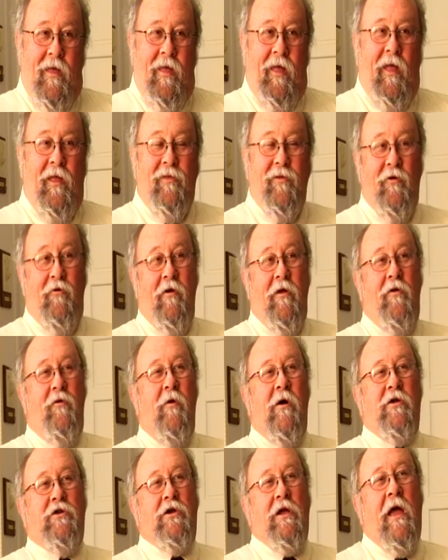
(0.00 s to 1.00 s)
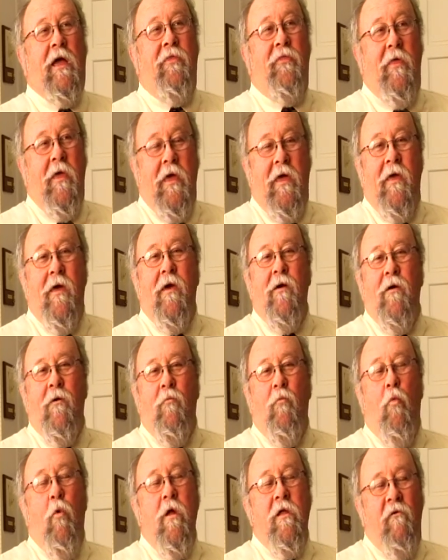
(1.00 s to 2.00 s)
That's a great question. I think
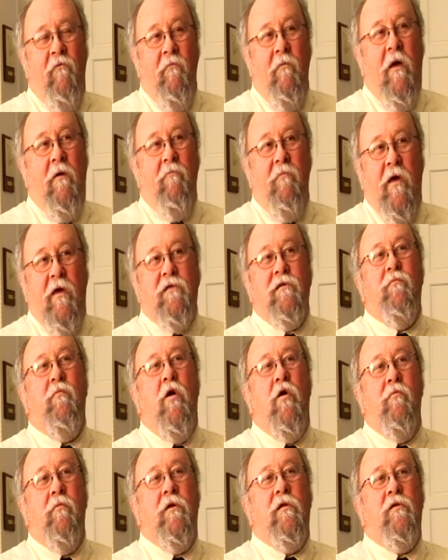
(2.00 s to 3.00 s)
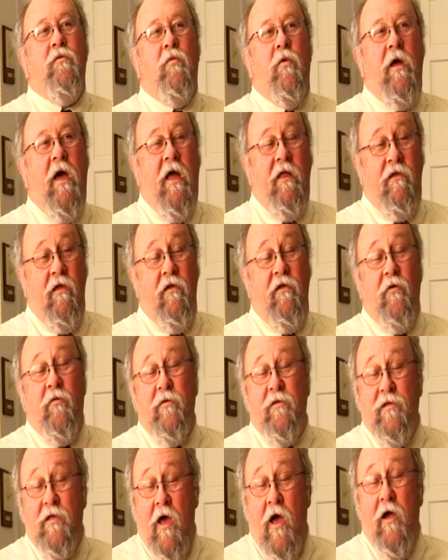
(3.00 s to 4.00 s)
one of my best moments had to do
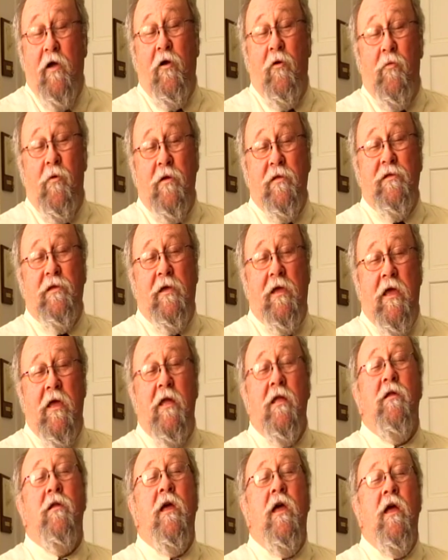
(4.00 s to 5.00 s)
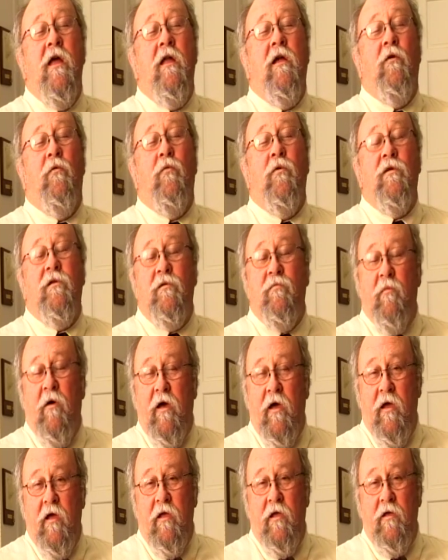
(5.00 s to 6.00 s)
with soccer once again, and it was
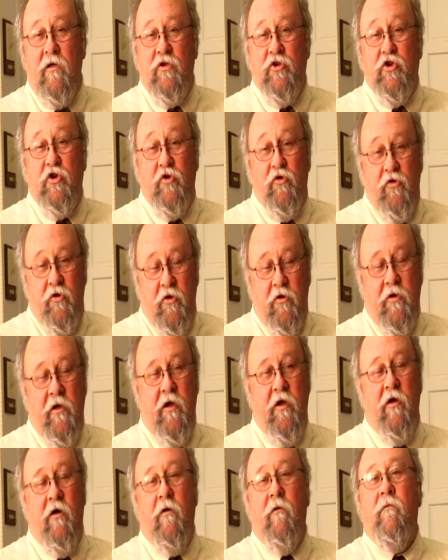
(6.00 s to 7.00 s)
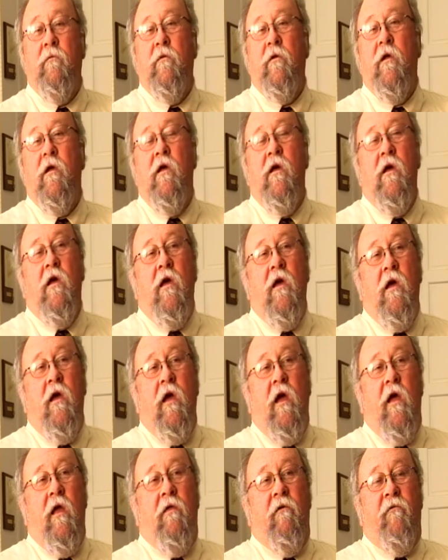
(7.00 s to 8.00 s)
my junior year.
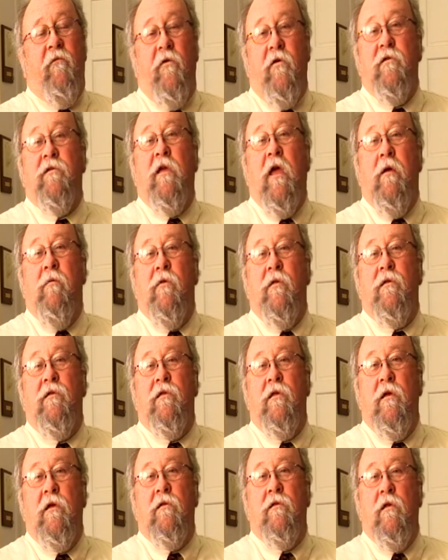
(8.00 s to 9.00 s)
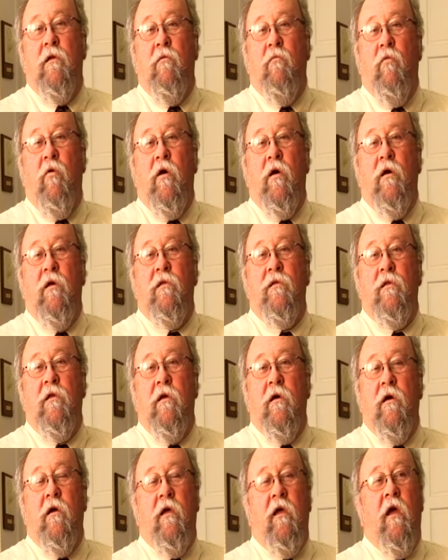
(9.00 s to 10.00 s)
And the first game of the season was
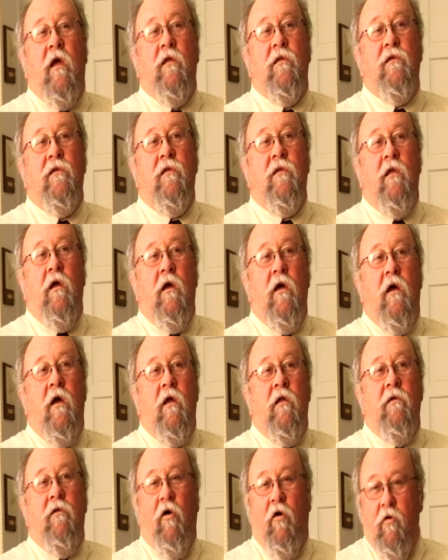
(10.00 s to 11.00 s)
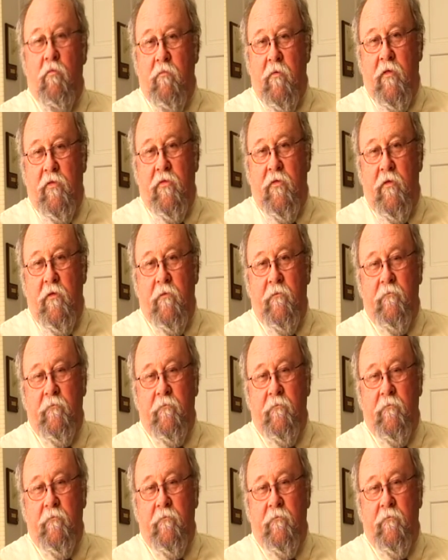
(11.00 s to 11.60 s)
against Dartmouth.